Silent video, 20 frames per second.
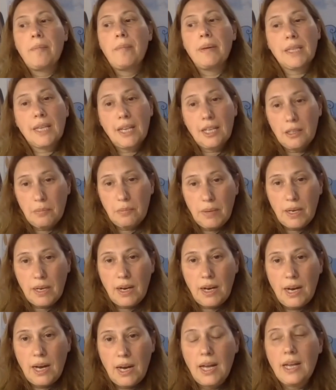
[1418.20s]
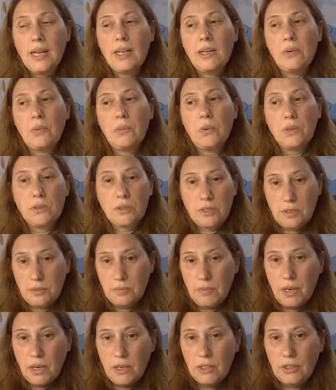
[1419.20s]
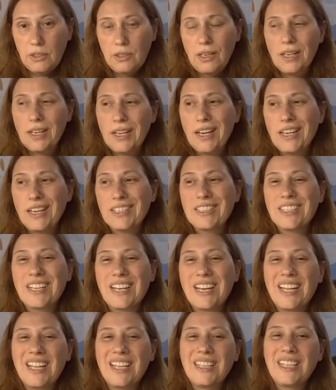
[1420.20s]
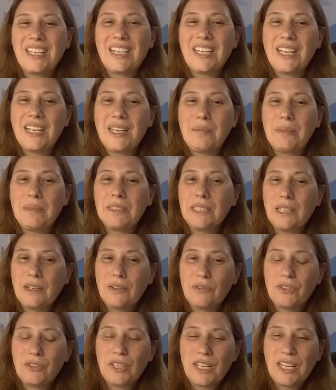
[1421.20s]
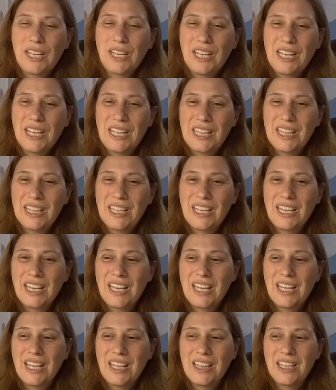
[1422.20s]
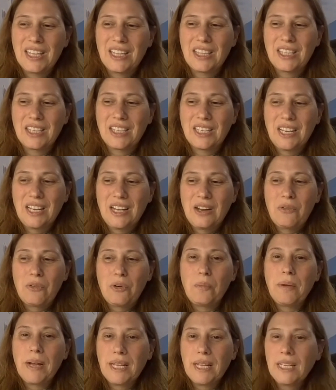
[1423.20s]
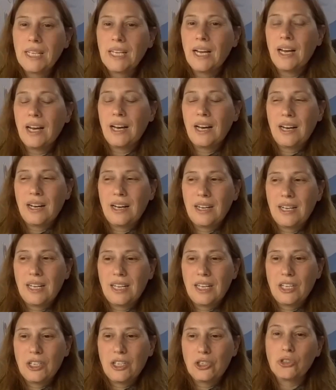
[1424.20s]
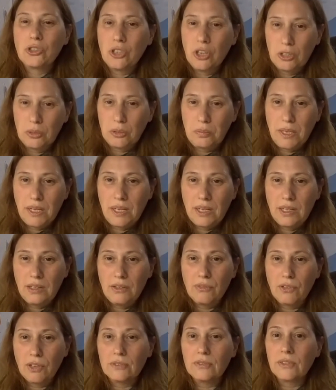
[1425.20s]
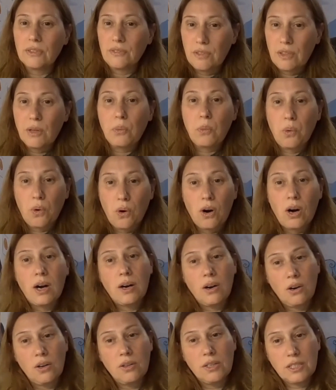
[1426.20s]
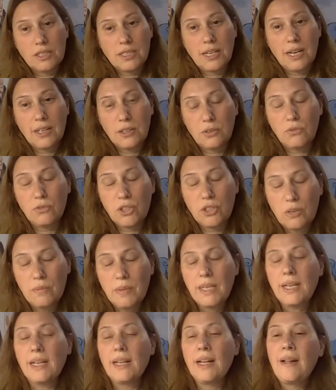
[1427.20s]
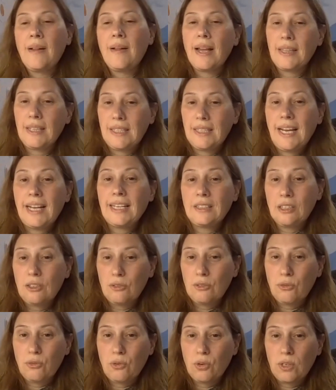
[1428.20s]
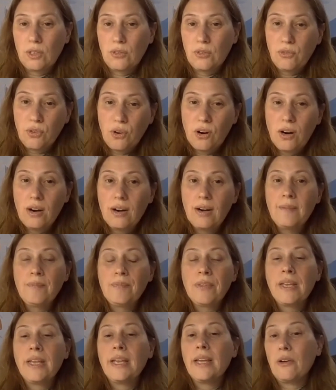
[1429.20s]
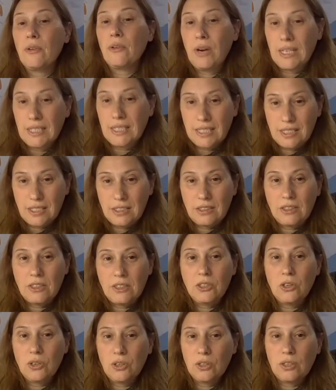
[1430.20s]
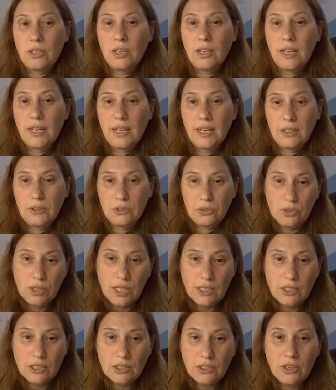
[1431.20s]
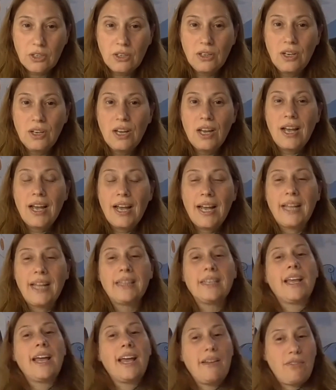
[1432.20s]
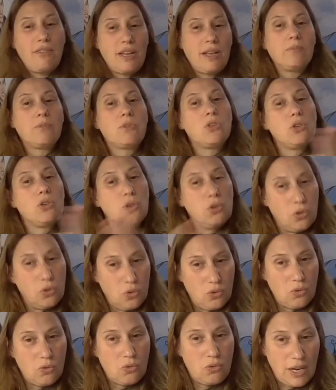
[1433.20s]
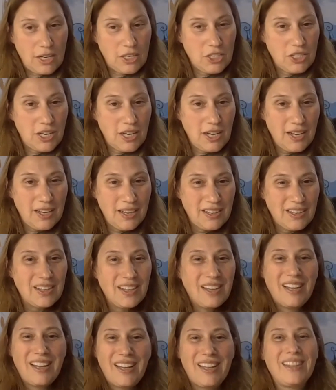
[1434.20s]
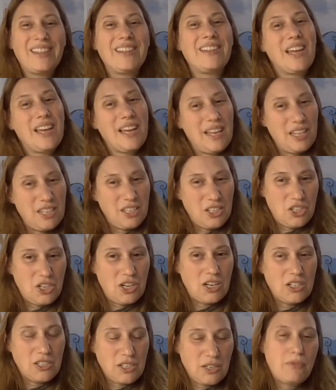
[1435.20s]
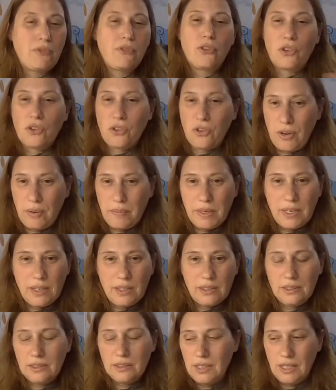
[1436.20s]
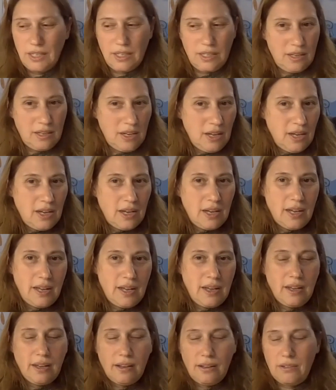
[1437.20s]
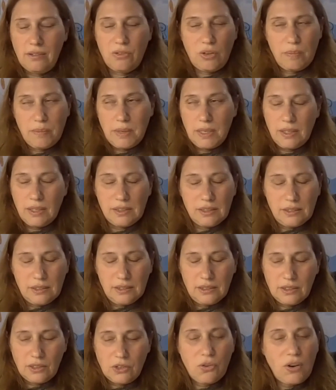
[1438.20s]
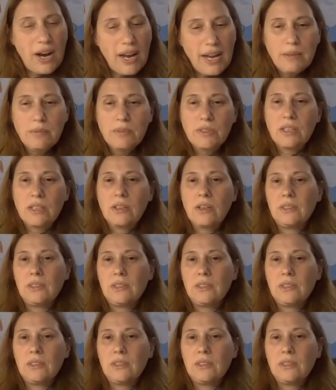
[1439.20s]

But King Mihai was smart, I guess, and he believed in uh, that Romania uh, should not be involved in the war on the side of Germany. And in 1944, he arrested Ion uh, Antonescu and gave him to Russia, and they charged him for criminal uh, uh, criminal crimes and